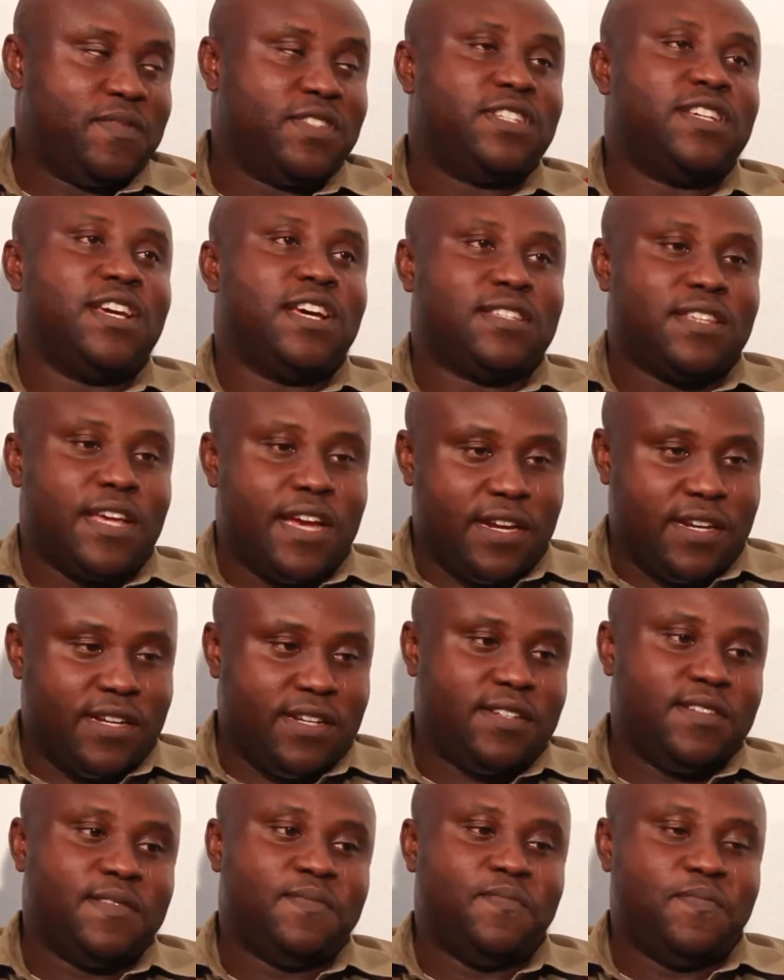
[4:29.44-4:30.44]
and
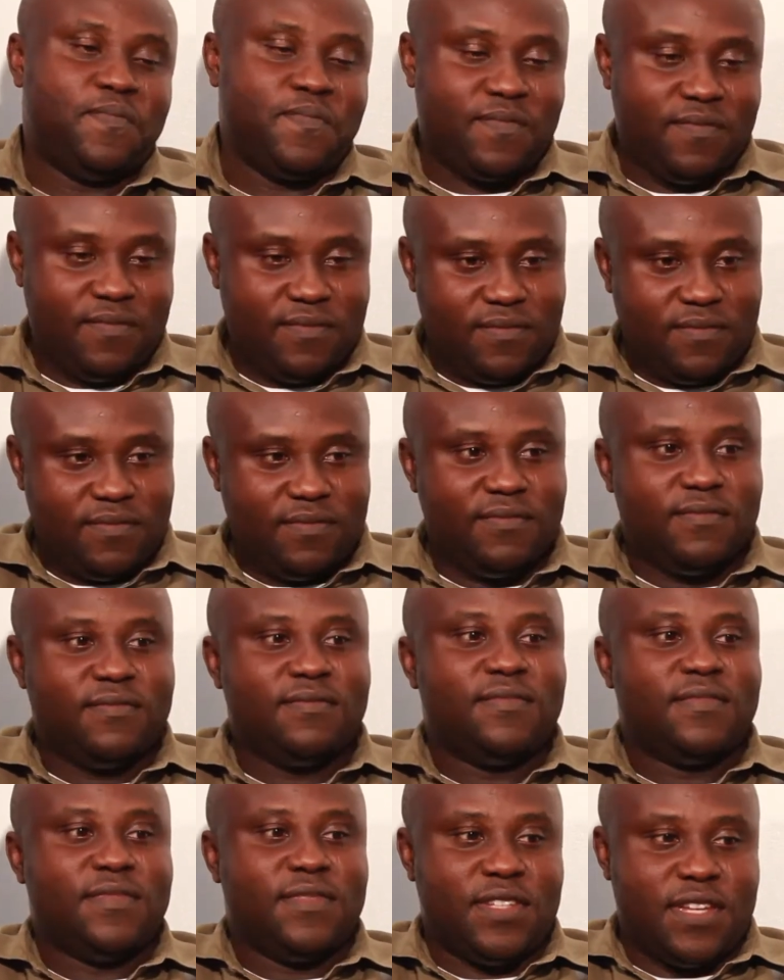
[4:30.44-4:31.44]
delivered
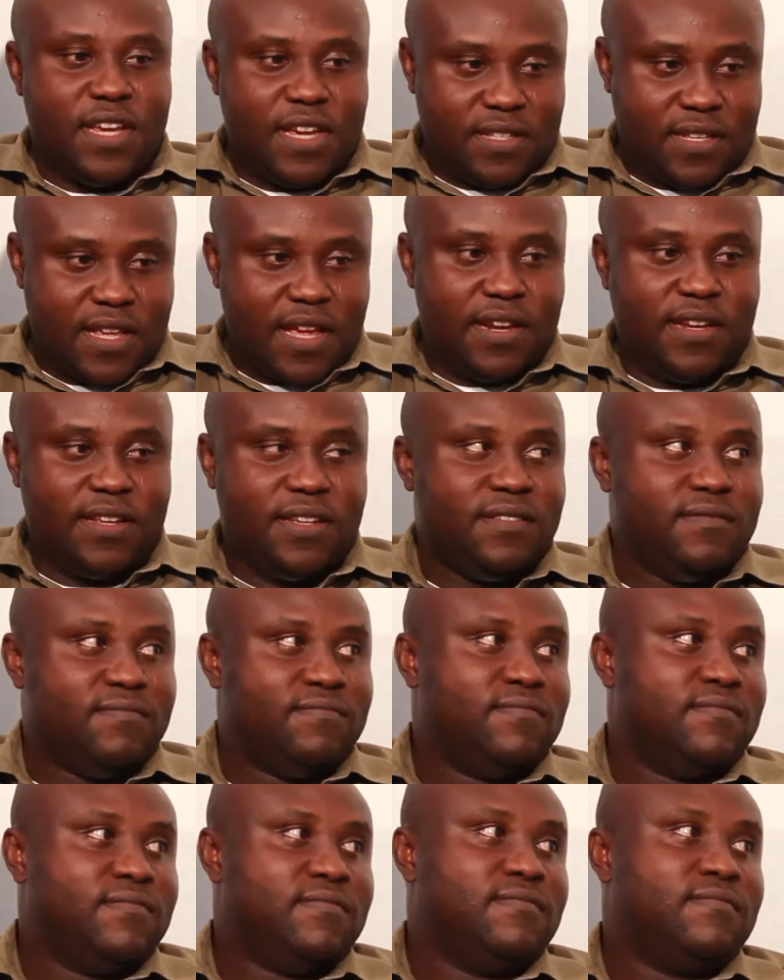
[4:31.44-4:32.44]
in your
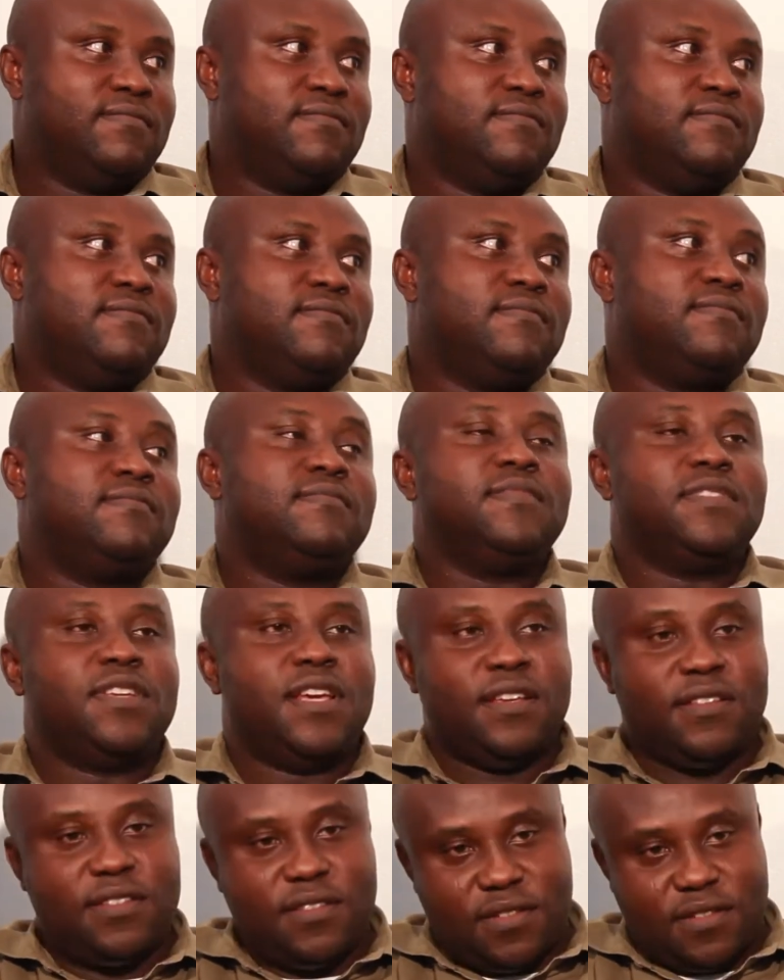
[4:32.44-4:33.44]
alma mater in
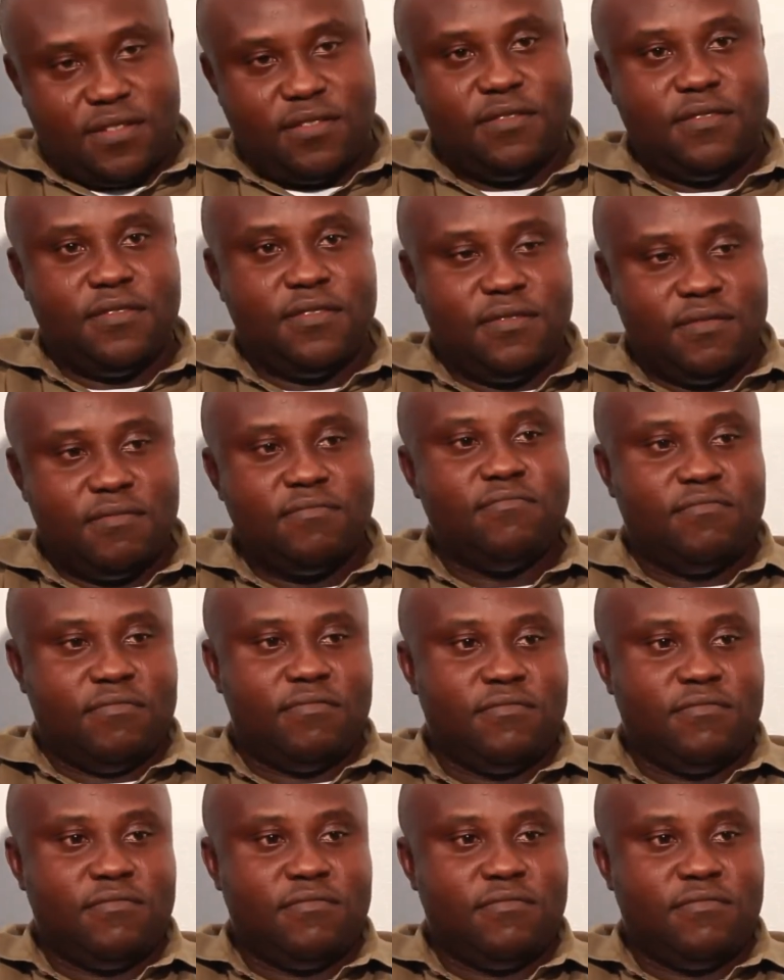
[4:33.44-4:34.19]
the United Kingdom.